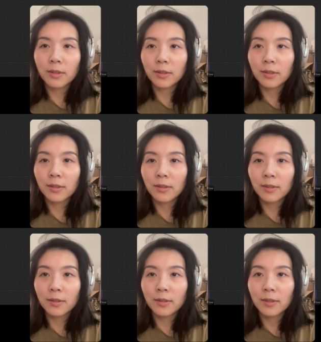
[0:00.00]

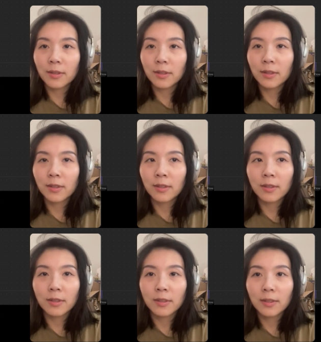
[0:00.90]
Nothing is said.